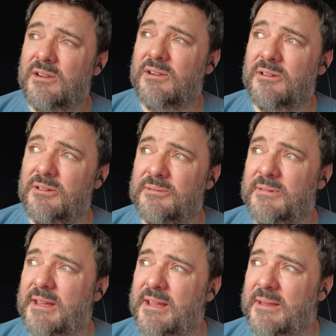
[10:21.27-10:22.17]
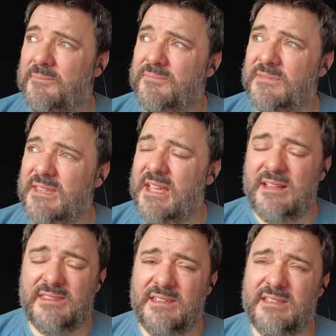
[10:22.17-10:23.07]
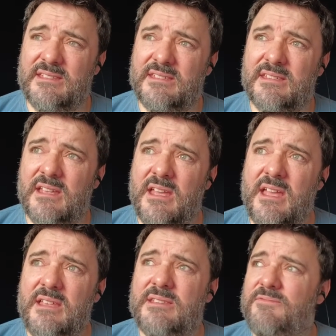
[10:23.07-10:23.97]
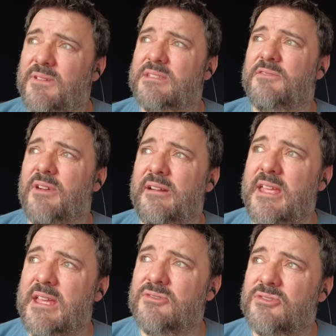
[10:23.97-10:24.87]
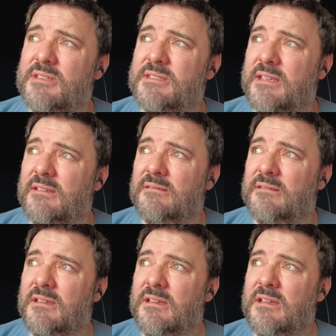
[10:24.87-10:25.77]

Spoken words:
Or I think it's a very interesting